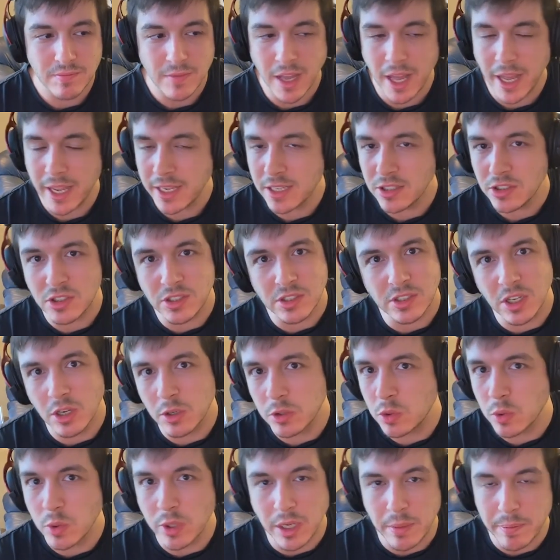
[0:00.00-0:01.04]
I can just go
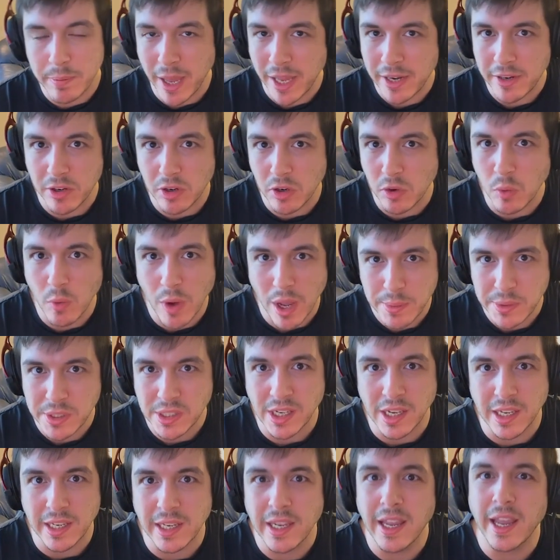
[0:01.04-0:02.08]
to a competitor
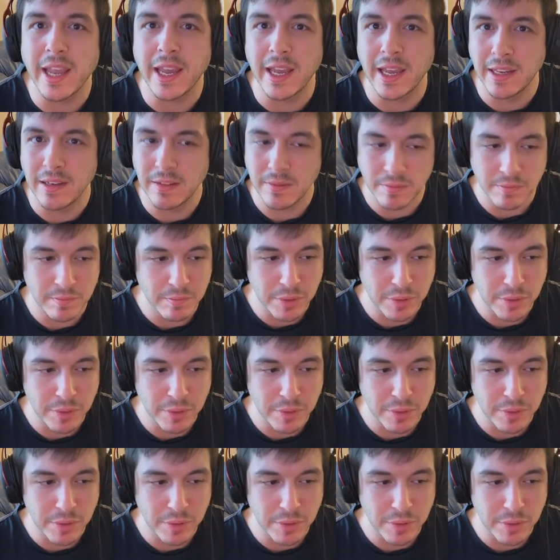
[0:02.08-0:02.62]
website and